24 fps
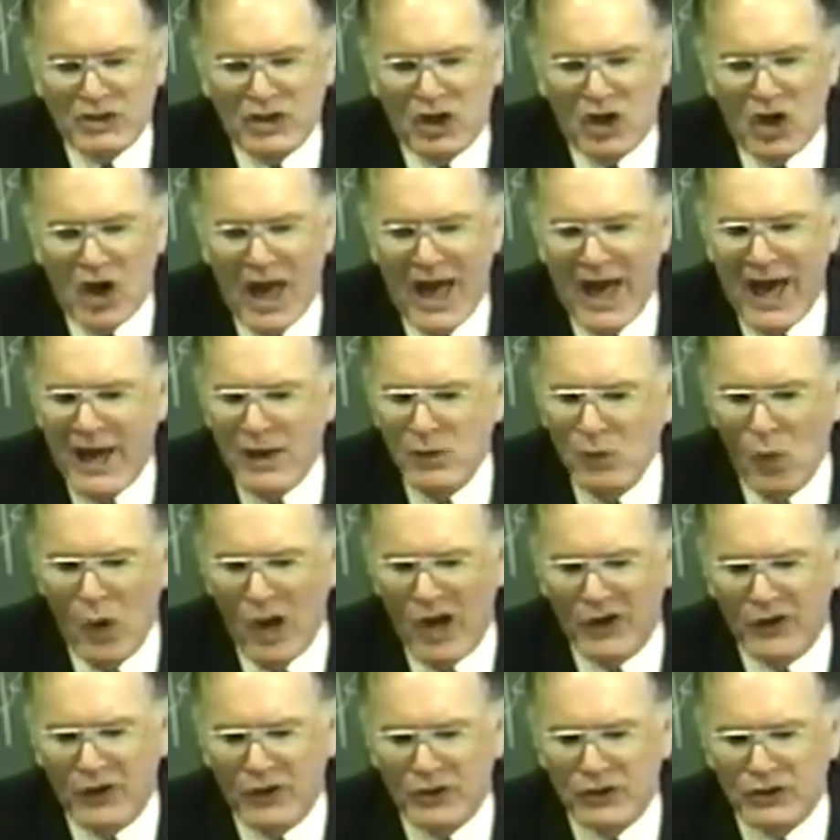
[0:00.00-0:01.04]
and lying
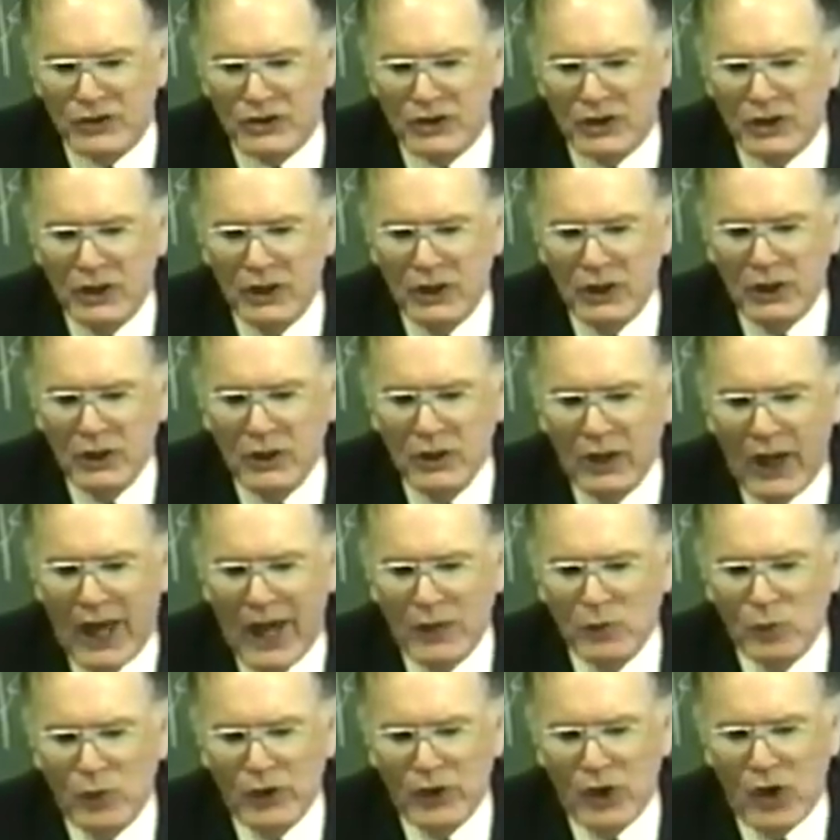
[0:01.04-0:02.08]
wonders,
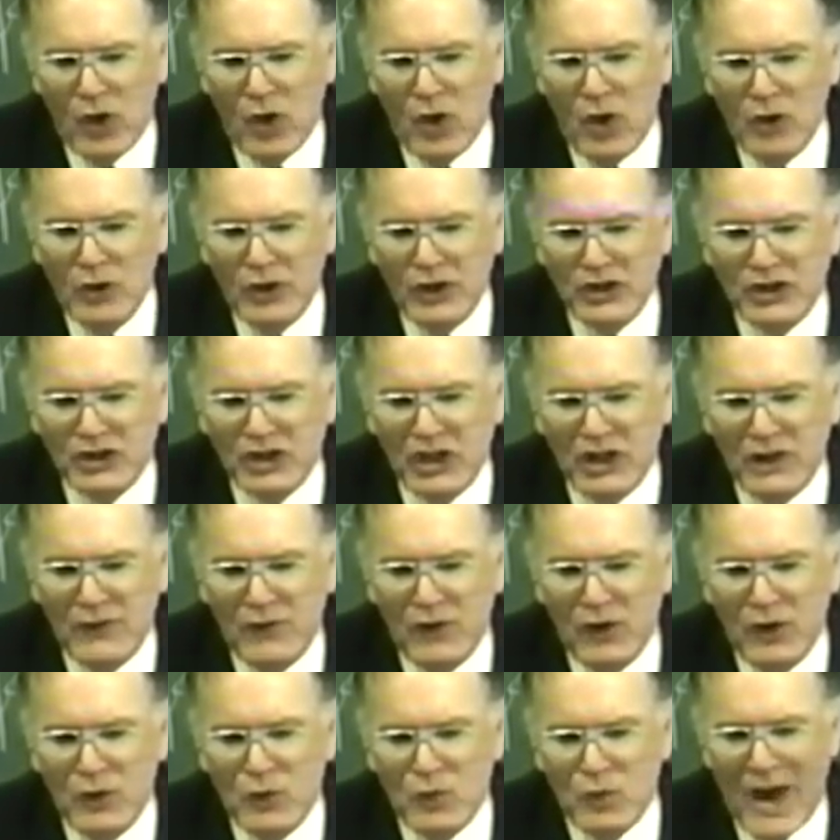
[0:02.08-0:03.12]
and with all deceit
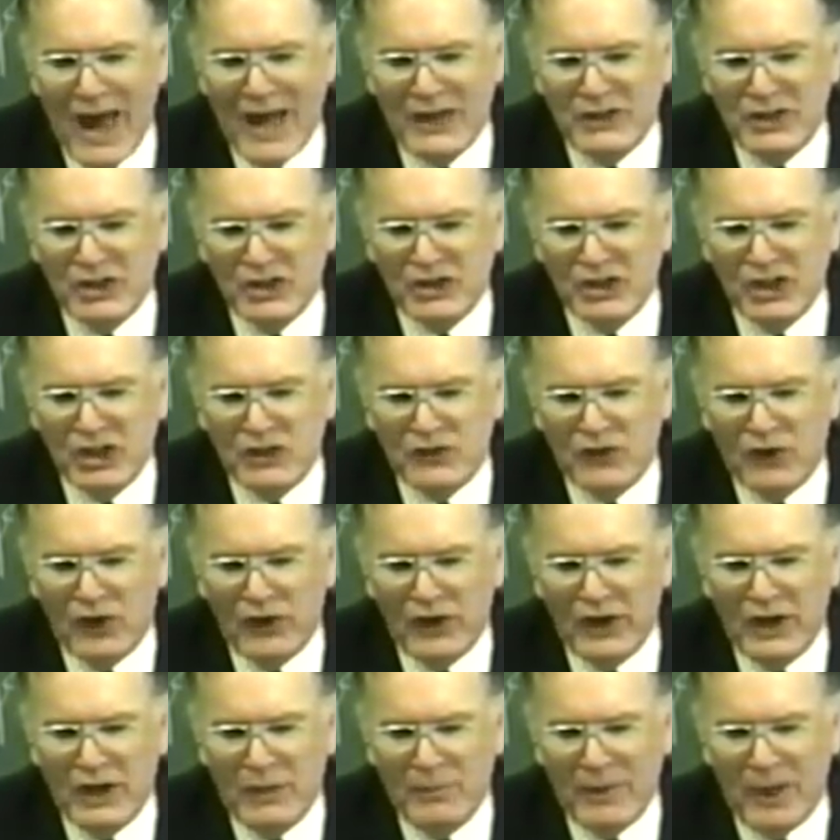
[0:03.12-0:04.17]
of unrighteousness
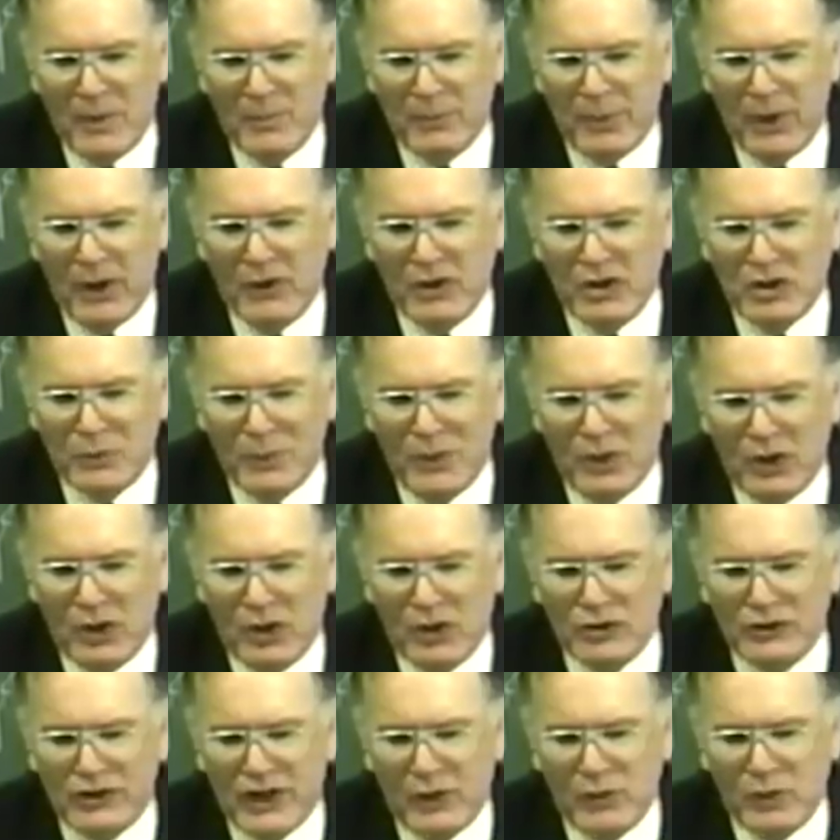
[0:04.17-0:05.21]
for them that perish
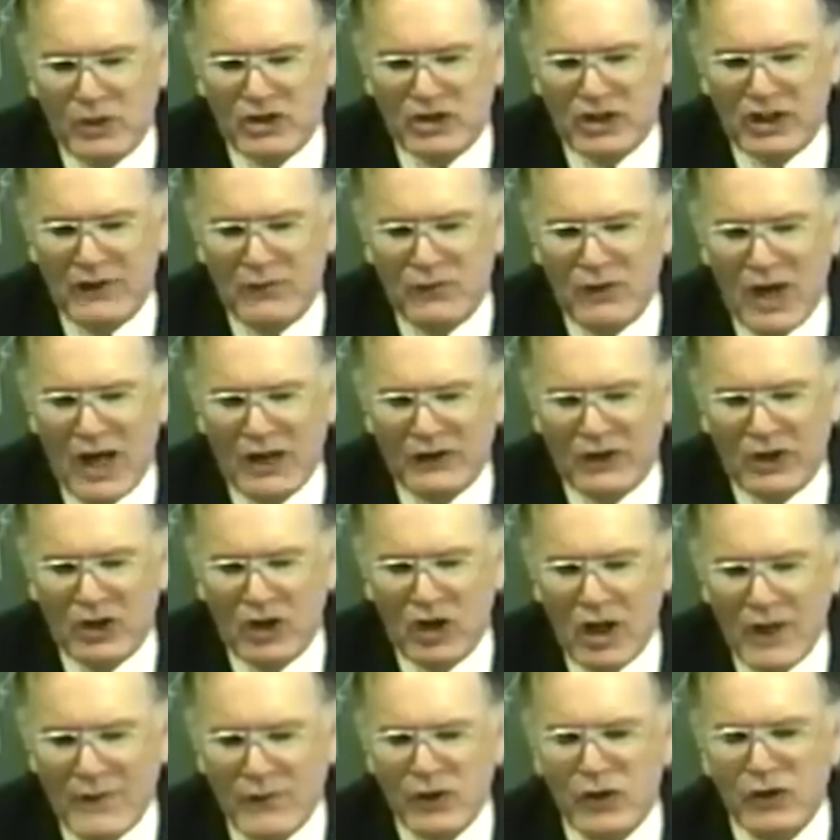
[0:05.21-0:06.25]
because they receive not the
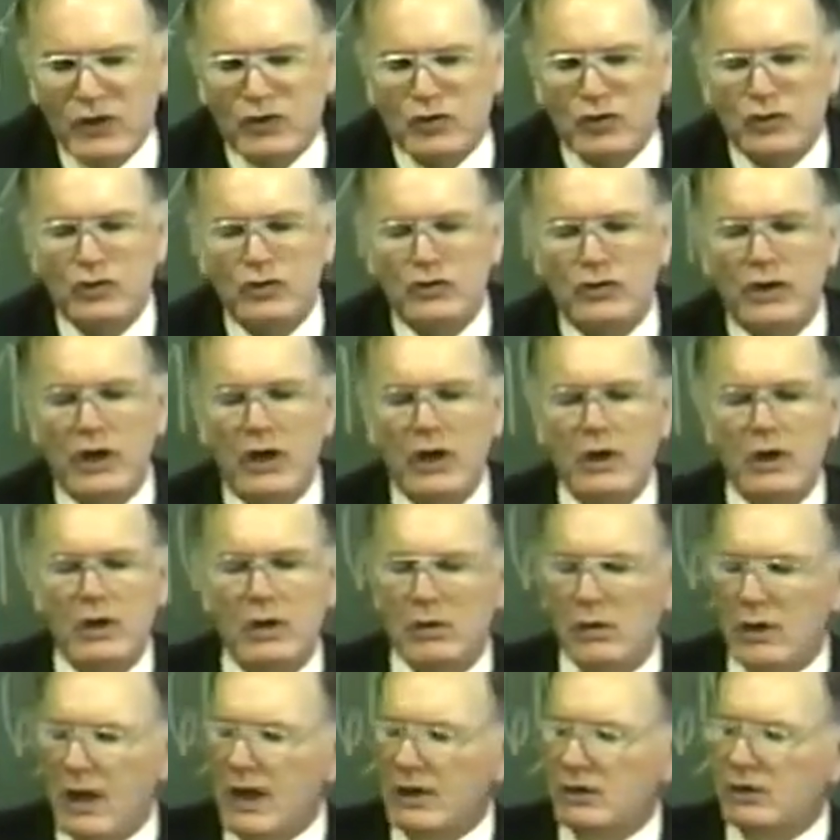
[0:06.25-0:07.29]
love of the truth,
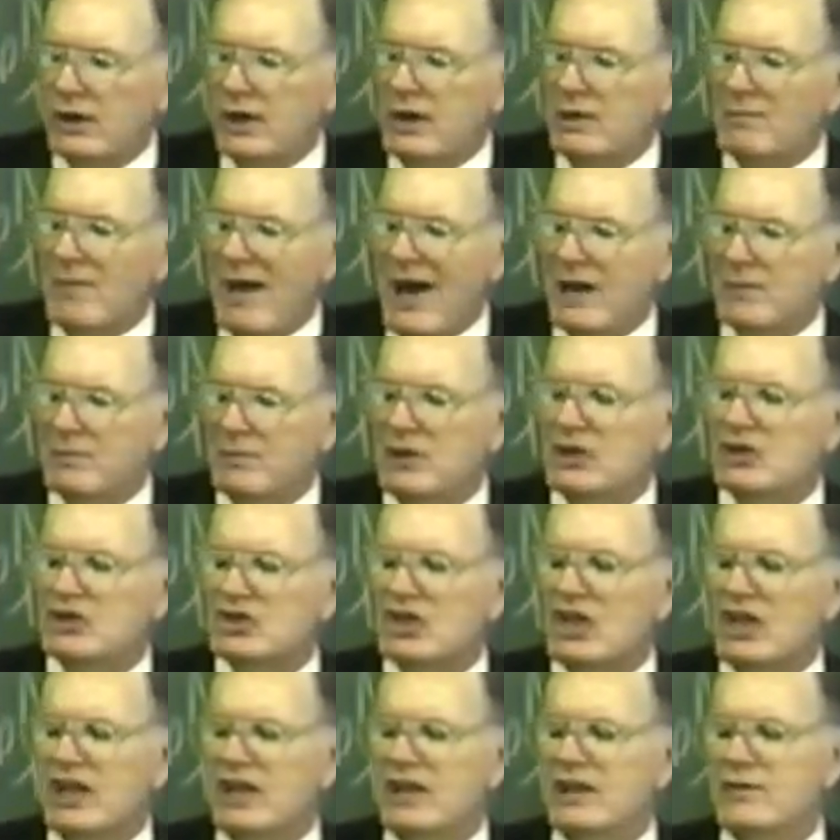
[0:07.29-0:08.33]
that they might be
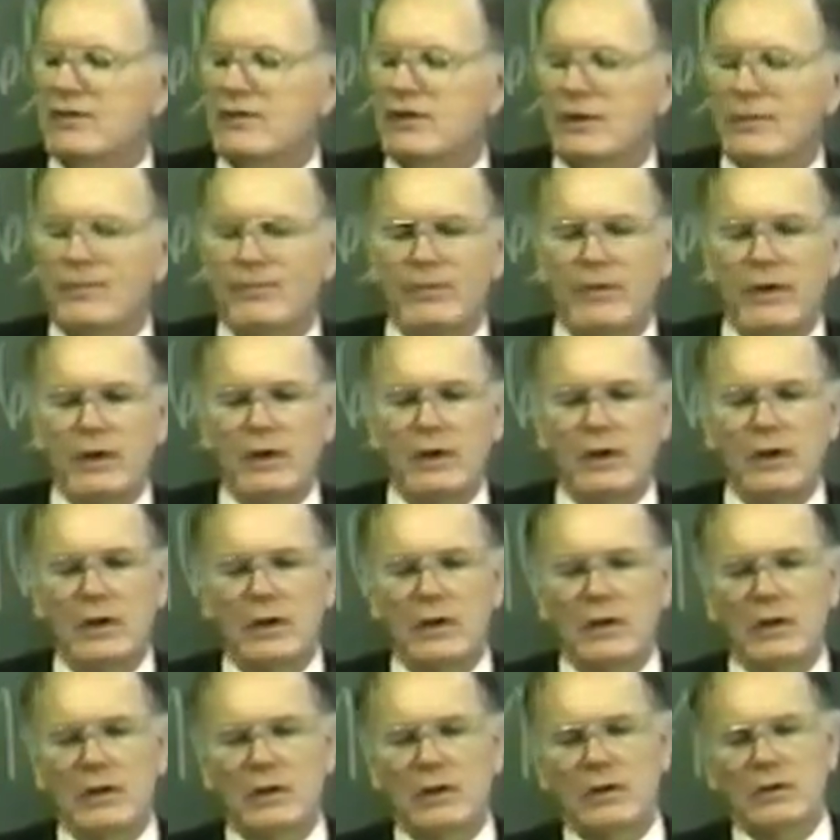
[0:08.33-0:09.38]
saved.
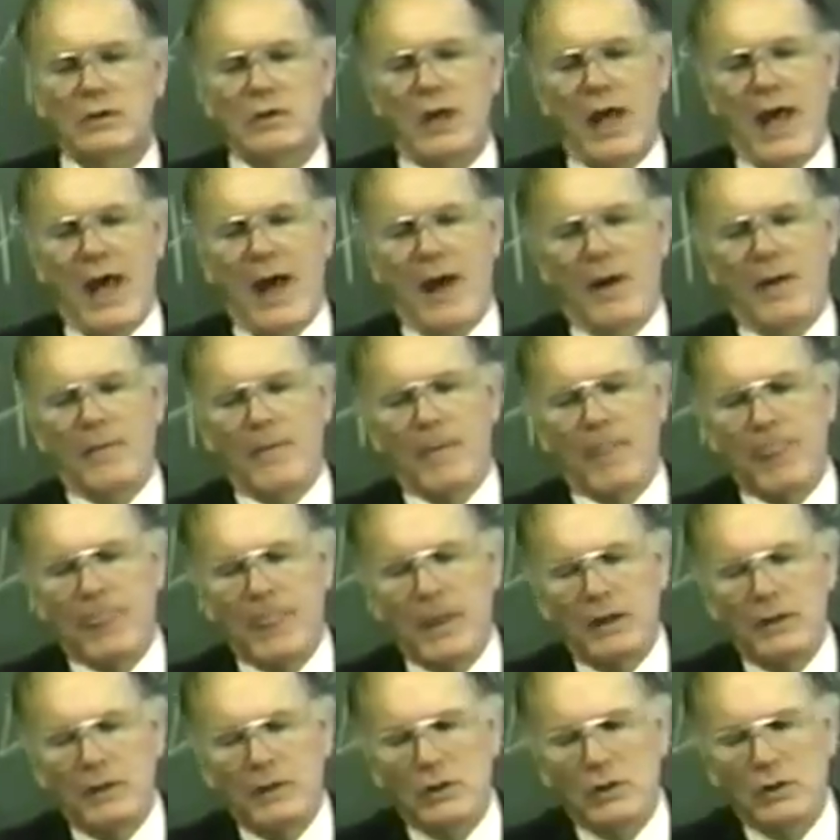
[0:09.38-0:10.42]
Now,
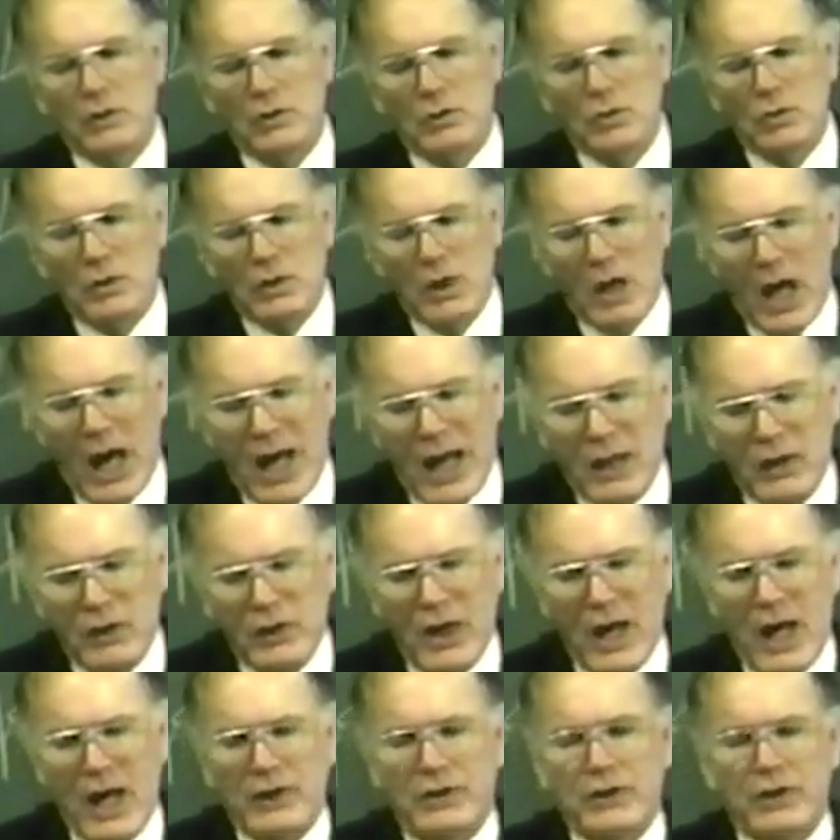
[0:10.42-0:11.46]

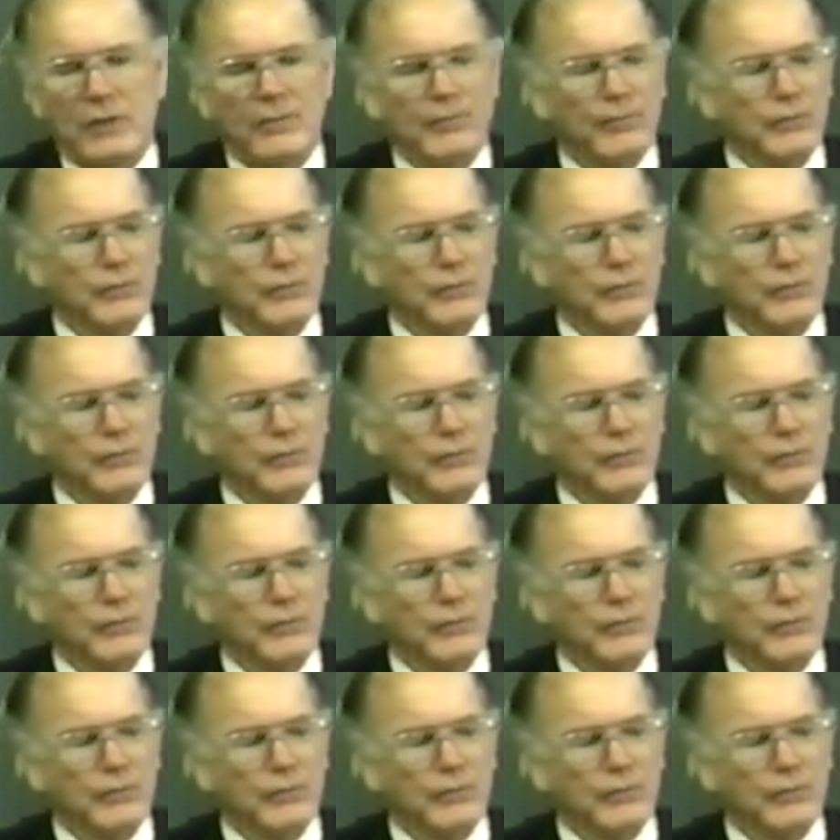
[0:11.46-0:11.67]
I'll not